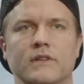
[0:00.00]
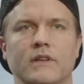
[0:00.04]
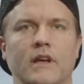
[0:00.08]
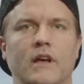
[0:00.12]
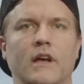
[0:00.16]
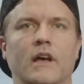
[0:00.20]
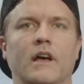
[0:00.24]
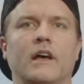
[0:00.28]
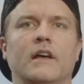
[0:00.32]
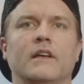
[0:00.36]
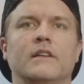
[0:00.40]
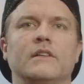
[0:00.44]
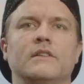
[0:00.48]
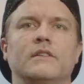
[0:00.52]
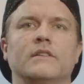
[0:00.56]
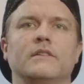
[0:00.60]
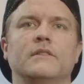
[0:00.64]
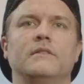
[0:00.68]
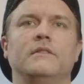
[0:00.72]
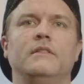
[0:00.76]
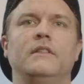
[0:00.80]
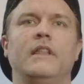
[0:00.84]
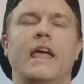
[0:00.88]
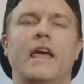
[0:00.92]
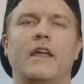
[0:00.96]
uh,
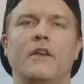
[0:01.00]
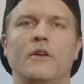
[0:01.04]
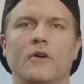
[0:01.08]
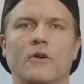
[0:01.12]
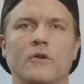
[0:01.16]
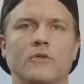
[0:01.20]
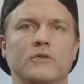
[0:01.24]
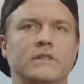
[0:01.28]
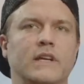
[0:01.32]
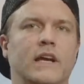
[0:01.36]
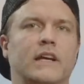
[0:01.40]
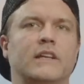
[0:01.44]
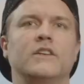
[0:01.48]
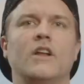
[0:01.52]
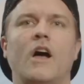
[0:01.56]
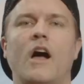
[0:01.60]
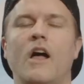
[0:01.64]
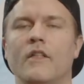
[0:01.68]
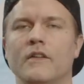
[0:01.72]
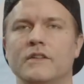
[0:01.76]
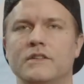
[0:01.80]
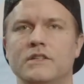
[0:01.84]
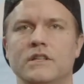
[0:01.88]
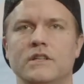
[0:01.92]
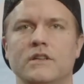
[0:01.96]

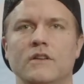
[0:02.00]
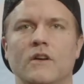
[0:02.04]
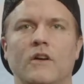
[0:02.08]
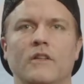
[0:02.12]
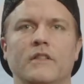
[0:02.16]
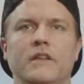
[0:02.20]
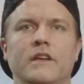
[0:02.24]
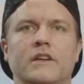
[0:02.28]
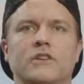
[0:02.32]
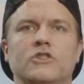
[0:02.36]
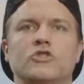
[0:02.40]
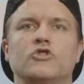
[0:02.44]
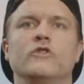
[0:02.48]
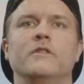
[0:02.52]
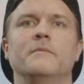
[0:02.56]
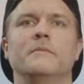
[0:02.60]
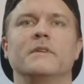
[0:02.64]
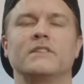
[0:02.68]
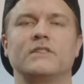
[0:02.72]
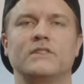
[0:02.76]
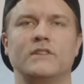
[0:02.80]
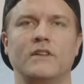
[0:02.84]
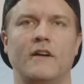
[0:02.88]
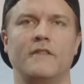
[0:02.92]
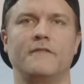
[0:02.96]
nanotechnology, all the
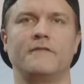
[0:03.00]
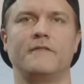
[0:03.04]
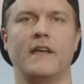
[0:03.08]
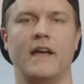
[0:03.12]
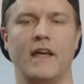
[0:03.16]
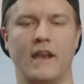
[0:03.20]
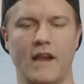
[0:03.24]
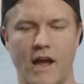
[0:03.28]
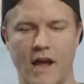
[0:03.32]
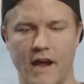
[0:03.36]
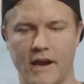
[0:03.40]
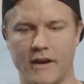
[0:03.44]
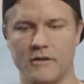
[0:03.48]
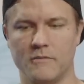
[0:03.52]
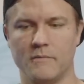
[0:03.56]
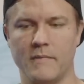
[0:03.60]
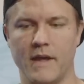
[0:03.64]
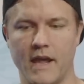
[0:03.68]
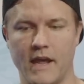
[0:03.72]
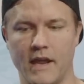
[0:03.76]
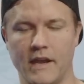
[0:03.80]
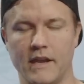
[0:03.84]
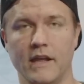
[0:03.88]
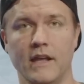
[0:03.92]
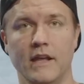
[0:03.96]
Extremis stuff that Iron
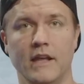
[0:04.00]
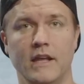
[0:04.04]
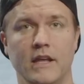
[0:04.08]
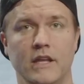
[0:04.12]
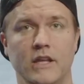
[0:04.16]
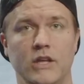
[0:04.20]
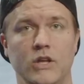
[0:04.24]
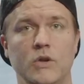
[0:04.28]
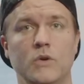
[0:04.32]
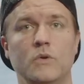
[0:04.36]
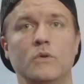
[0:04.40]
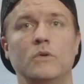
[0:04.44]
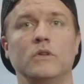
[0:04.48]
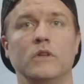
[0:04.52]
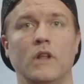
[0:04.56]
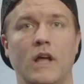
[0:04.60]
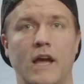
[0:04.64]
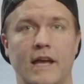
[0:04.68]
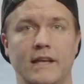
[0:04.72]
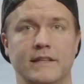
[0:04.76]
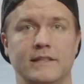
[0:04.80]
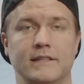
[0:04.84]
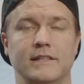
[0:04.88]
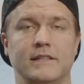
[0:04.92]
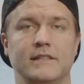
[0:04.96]
Man
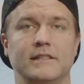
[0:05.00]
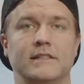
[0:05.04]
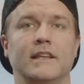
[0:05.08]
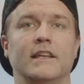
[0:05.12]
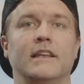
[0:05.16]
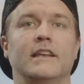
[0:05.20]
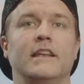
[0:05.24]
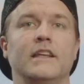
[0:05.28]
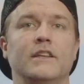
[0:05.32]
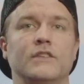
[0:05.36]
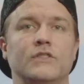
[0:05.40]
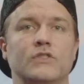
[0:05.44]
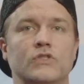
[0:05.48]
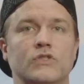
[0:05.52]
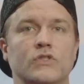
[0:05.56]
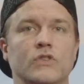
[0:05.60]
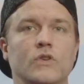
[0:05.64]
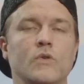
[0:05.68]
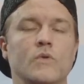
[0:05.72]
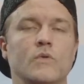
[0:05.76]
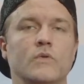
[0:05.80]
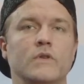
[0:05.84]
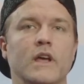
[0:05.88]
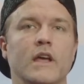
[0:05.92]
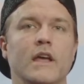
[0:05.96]
utilizes in his
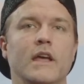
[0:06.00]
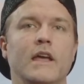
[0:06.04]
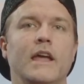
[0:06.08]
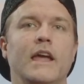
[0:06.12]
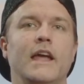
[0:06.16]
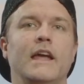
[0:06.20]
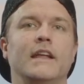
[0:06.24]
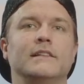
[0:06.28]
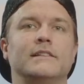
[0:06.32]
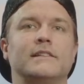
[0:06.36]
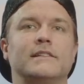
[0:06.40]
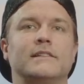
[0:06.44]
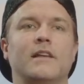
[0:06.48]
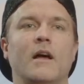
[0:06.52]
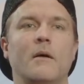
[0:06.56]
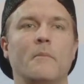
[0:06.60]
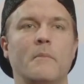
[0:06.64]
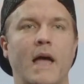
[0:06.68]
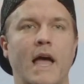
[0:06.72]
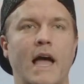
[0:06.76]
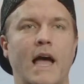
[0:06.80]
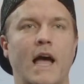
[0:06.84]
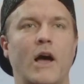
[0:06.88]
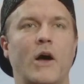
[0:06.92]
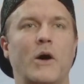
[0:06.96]
suit. And
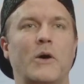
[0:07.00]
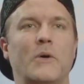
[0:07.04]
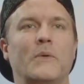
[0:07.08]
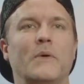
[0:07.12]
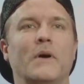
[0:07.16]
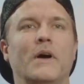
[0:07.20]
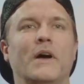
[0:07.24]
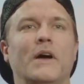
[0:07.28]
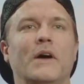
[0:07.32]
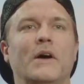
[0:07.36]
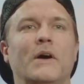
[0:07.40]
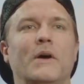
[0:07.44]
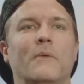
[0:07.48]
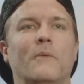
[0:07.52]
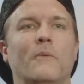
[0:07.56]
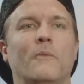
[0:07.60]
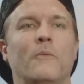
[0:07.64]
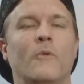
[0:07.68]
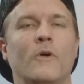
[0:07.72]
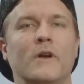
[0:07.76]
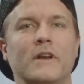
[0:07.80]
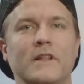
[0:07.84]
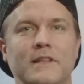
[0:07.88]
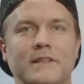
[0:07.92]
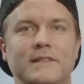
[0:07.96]
somehow
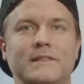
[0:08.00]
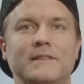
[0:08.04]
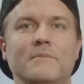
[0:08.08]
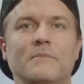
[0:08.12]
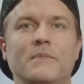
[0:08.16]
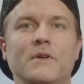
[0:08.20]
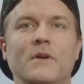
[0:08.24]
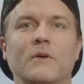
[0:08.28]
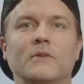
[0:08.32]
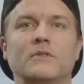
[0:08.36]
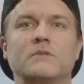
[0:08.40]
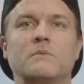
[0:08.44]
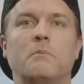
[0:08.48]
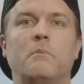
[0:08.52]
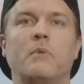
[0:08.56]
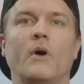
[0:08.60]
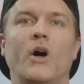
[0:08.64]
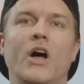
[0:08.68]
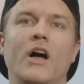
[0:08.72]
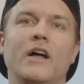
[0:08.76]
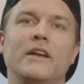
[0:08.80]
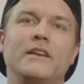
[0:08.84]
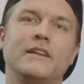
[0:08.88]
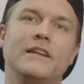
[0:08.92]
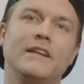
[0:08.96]
one of the symbiotes
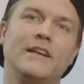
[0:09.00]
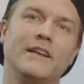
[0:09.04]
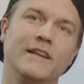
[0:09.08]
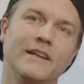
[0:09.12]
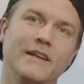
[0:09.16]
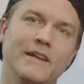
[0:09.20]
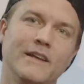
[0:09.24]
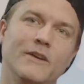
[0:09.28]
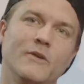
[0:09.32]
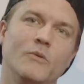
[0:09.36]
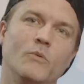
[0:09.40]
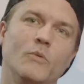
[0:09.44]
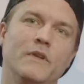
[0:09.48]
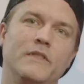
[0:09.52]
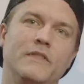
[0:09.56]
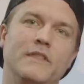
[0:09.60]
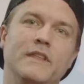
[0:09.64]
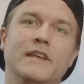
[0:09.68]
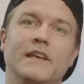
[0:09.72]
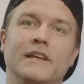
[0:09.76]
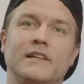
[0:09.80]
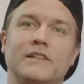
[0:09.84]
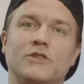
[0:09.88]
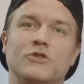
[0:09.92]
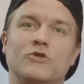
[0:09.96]
bonded with
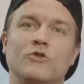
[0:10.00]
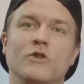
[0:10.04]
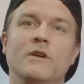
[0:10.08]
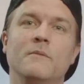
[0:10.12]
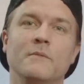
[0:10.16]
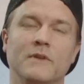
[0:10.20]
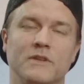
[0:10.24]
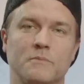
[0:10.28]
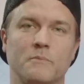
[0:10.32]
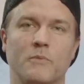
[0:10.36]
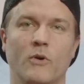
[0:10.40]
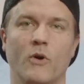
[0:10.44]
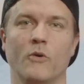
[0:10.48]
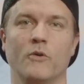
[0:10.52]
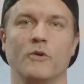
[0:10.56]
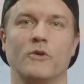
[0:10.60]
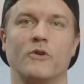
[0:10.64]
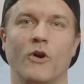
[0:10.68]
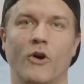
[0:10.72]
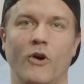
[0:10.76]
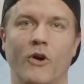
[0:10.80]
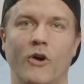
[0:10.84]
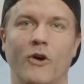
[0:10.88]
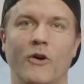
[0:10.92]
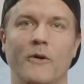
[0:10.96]
the Extremis
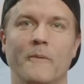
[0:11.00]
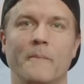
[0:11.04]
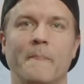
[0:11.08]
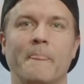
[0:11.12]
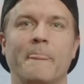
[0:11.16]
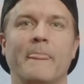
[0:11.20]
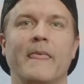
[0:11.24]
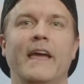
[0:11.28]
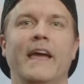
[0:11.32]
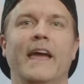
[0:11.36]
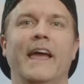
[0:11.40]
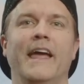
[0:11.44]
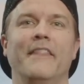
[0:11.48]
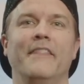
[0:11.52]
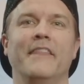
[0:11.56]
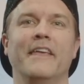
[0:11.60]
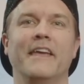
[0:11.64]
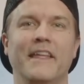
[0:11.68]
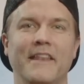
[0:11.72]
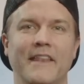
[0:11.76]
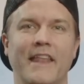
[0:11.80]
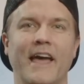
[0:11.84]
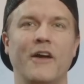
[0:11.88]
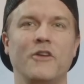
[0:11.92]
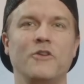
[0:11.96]
protocol. And
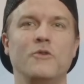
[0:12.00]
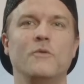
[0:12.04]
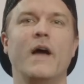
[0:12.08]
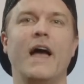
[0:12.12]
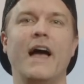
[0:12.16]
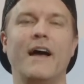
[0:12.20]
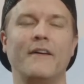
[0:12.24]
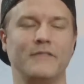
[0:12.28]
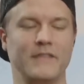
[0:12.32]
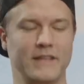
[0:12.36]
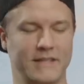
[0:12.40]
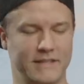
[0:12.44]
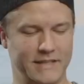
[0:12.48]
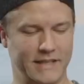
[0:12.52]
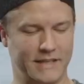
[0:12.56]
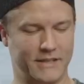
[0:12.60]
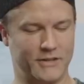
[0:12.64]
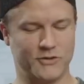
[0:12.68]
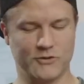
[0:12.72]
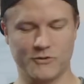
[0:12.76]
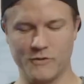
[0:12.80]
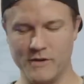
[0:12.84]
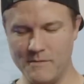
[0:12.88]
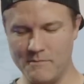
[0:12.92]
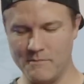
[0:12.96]
now you have this
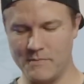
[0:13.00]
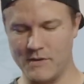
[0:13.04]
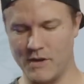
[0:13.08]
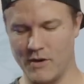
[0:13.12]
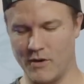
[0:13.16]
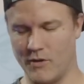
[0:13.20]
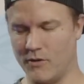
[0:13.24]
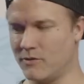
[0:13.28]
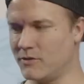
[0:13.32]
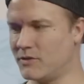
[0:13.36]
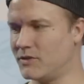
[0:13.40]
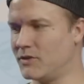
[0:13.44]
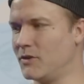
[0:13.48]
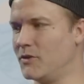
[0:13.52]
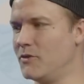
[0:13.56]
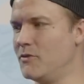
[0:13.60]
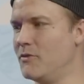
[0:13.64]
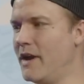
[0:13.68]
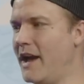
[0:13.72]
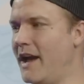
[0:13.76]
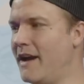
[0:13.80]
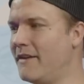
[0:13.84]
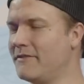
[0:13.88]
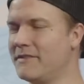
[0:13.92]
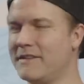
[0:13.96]
extreme biote. So you
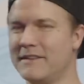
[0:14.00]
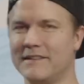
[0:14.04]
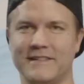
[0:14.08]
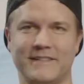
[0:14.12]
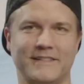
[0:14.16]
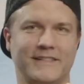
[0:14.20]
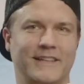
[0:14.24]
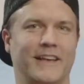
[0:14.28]
have this.